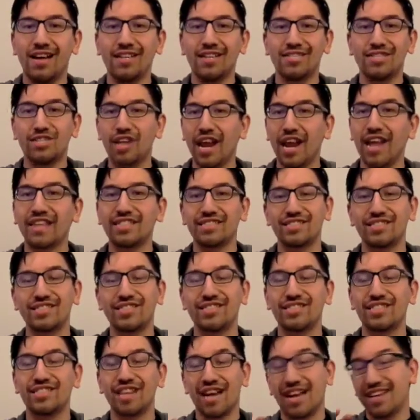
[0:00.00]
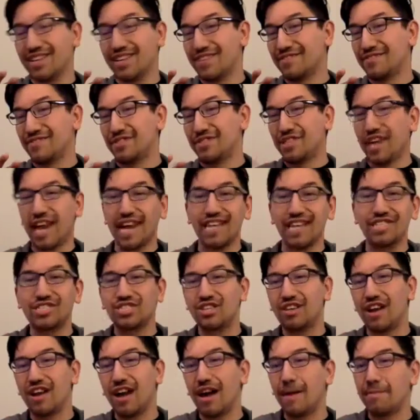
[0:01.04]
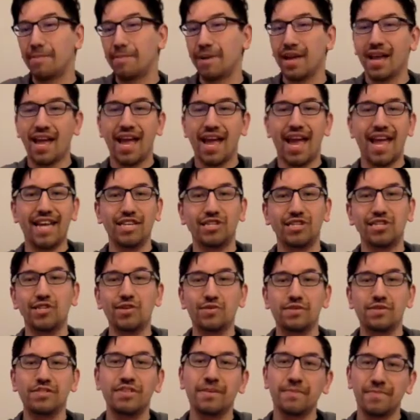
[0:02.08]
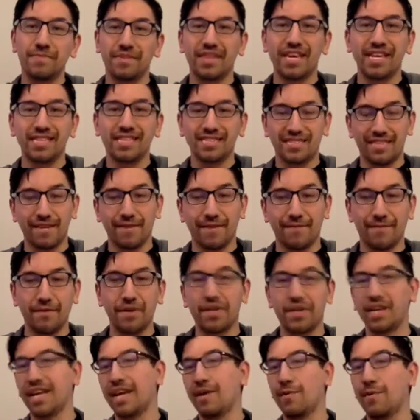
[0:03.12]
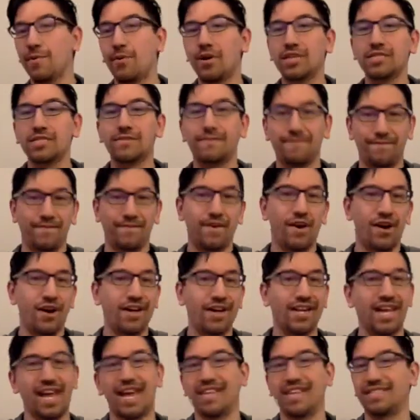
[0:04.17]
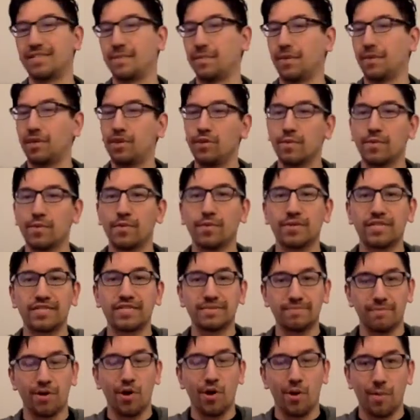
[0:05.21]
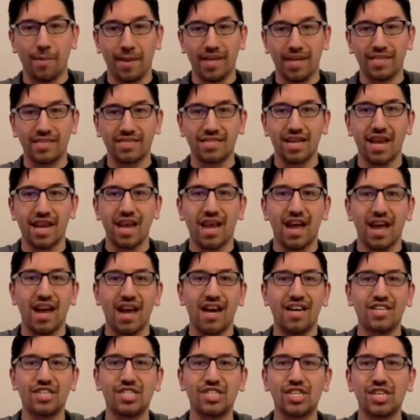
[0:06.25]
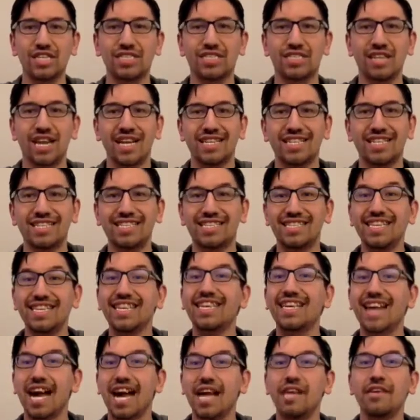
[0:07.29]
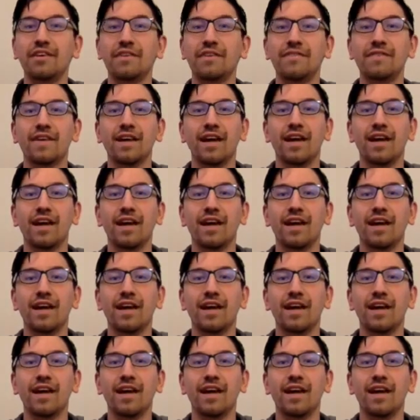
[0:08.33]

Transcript: chance to try to change it up and do some things different. It was fun. It had some humorous moments just to see kind of